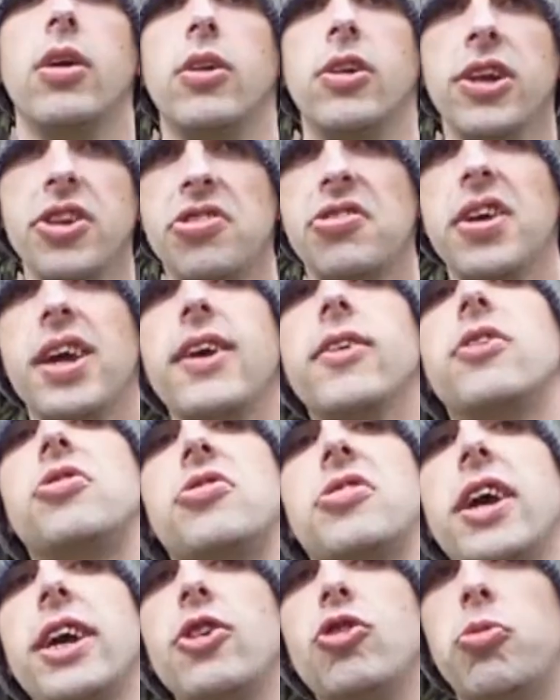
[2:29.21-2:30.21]
Let's say the
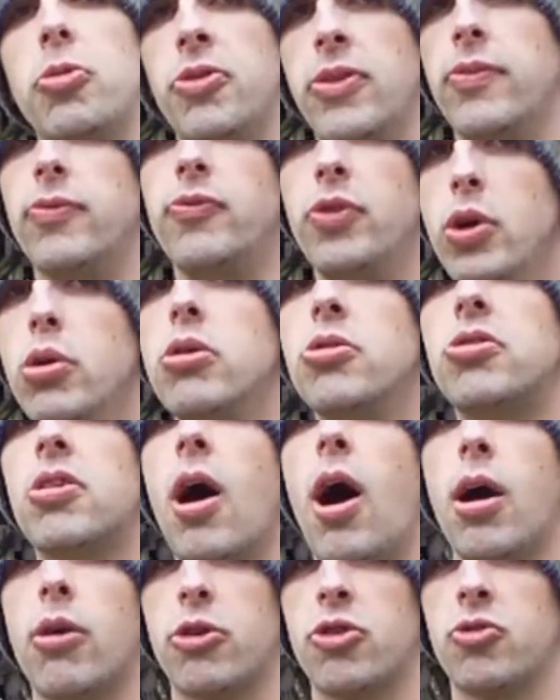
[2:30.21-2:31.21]
states with the fewest
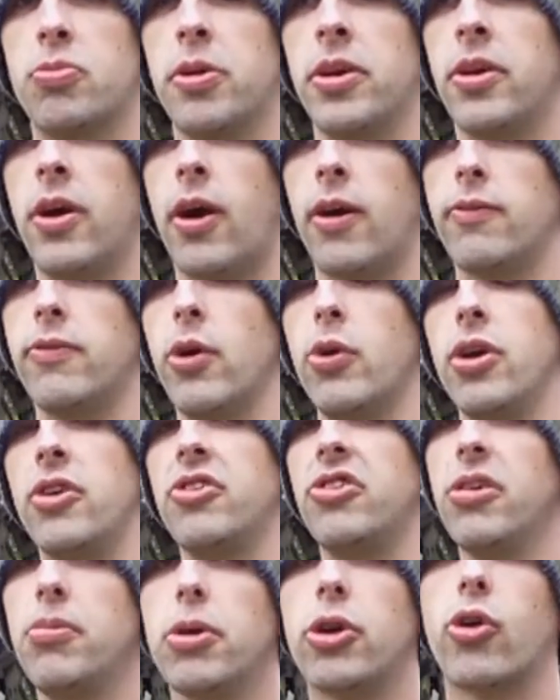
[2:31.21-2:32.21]
congressmen are
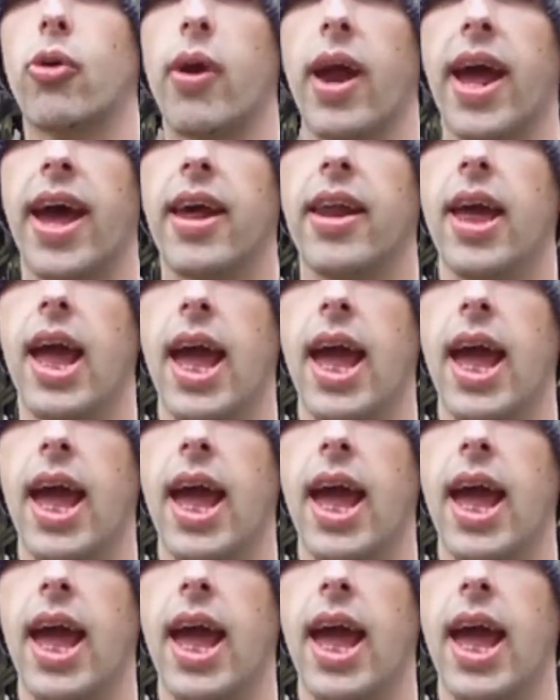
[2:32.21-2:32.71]
voted Democrat